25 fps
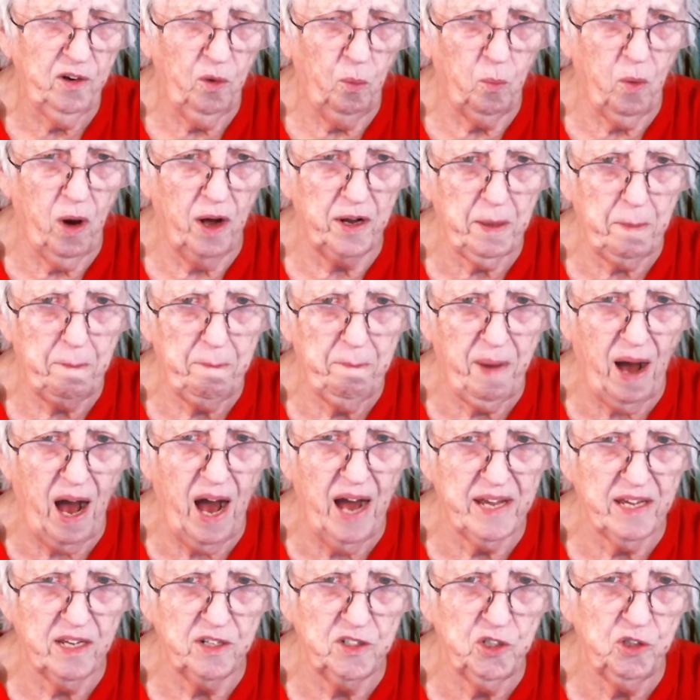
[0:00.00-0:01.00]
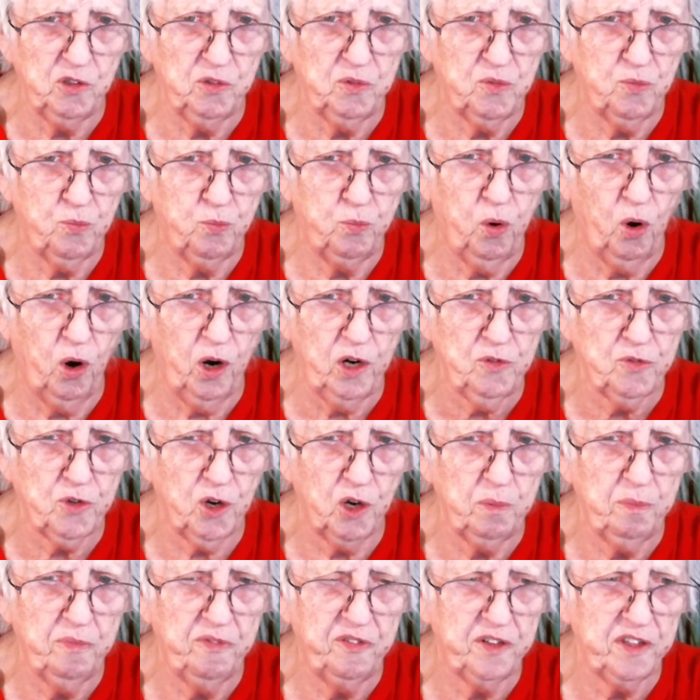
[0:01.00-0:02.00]
want to buy a new
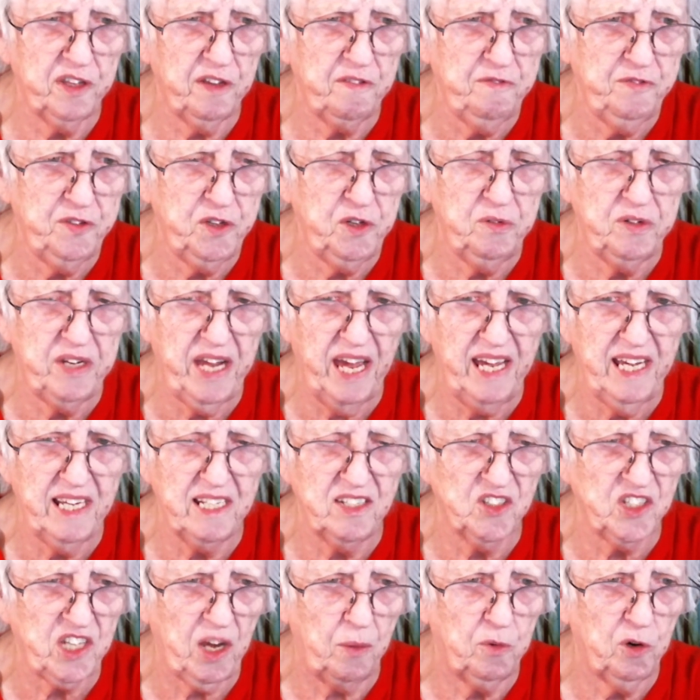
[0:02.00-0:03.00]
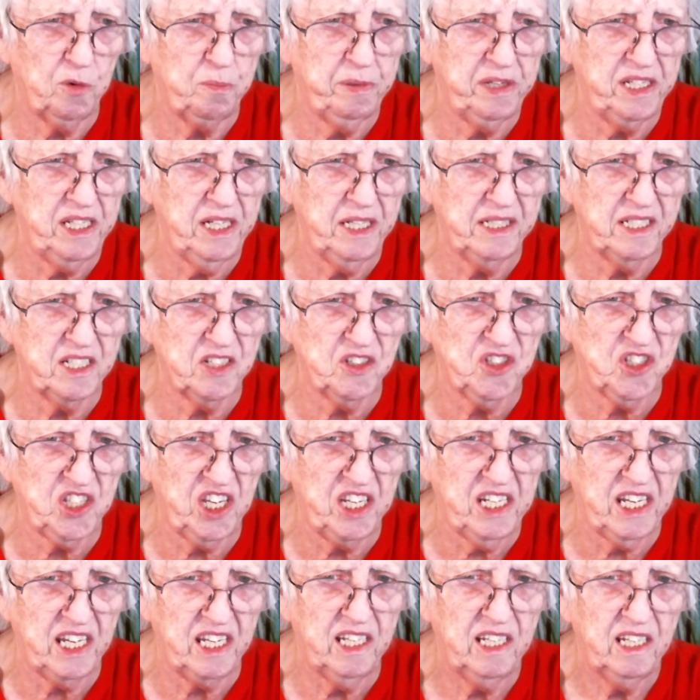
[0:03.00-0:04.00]
wardrobe for the few days I will be in the
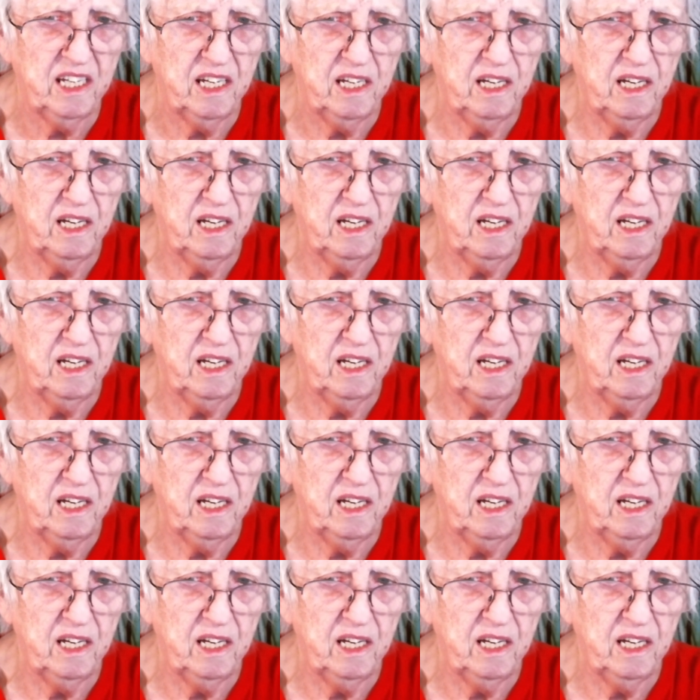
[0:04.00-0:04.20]
city,